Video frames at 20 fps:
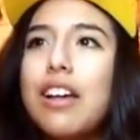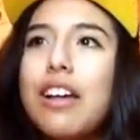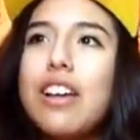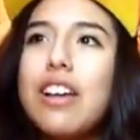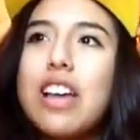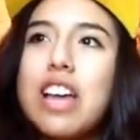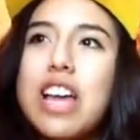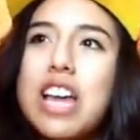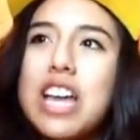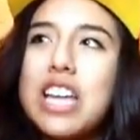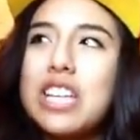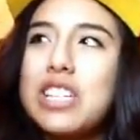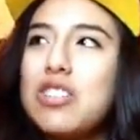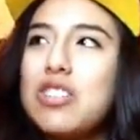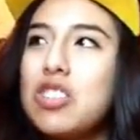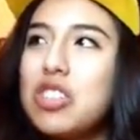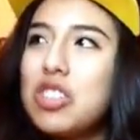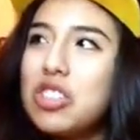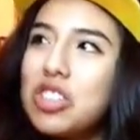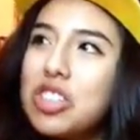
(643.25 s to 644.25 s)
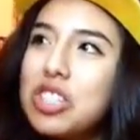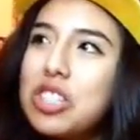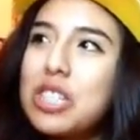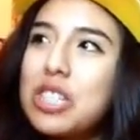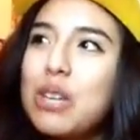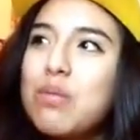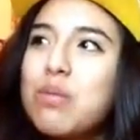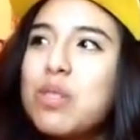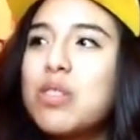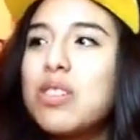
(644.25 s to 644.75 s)
And you just
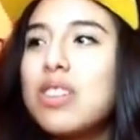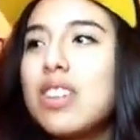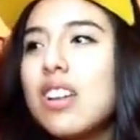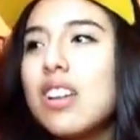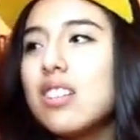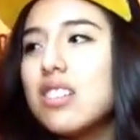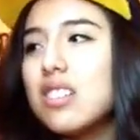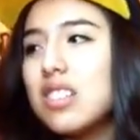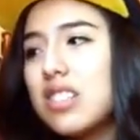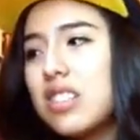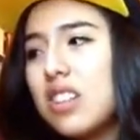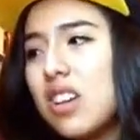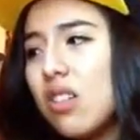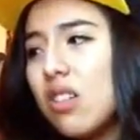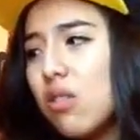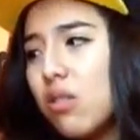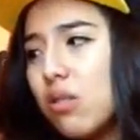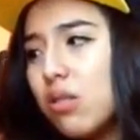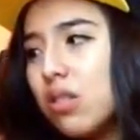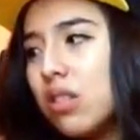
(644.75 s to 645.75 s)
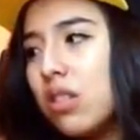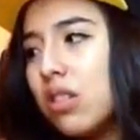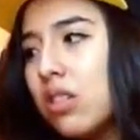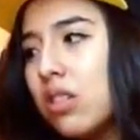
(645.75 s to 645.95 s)
see him doing that and you're just like, oh,